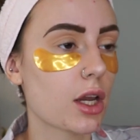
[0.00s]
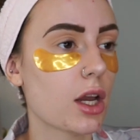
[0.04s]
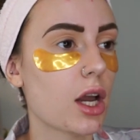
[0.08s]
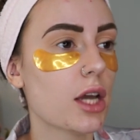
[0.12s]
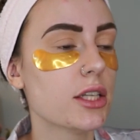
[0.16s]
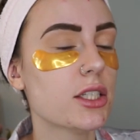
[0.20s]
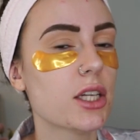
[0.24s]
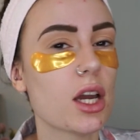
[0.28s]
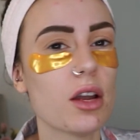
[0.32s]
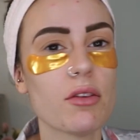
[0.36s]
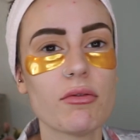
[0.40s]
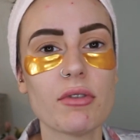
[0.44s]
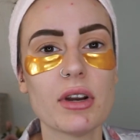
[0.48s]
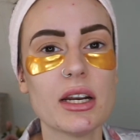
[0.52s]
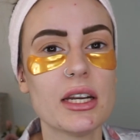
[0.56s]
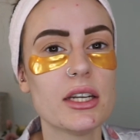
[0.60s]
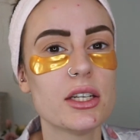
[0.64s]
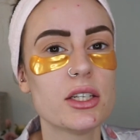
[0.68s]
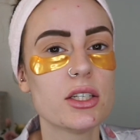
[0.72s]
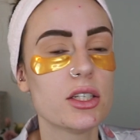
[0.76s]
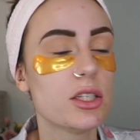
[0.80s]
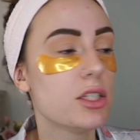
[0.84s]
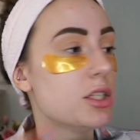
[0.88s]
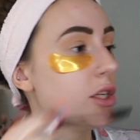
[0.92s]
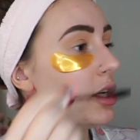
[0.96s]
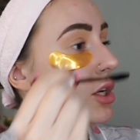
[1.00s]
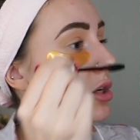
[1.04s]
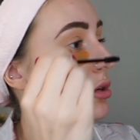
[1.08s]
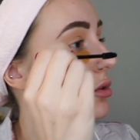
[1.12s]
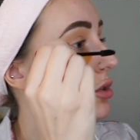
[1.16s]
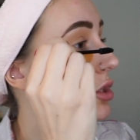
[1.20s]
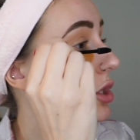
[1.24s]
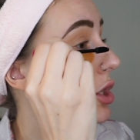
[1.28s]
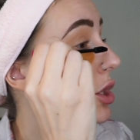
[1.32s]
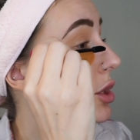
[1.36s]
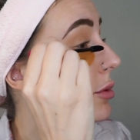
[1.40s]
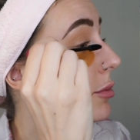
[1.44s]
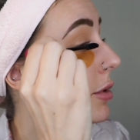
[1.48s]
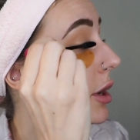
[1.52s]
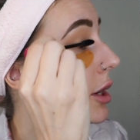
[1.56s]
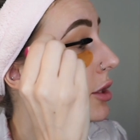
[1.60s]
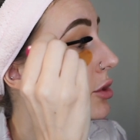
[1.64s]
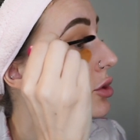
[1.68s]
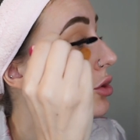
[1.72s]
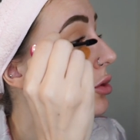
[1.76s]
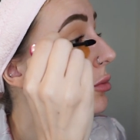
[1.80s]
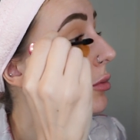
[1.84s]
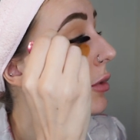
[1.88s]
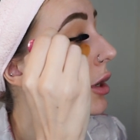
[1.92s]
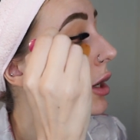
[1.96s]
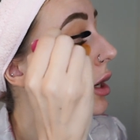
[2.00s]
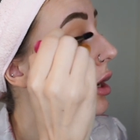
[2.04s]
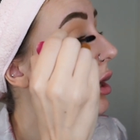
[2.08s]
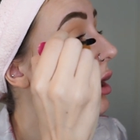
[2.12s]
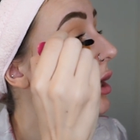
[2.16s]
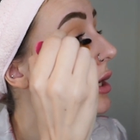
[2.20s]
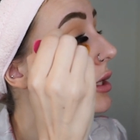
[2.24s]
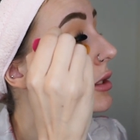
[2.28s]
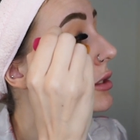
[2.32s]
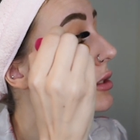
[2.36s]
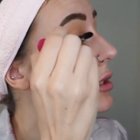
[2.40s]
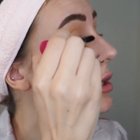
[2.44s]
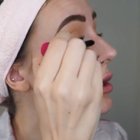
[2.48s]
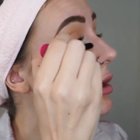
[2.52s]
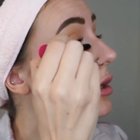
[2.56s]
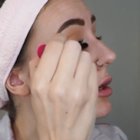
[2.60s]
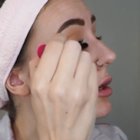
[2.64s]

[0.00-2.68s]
I don't really do too much on my eyes.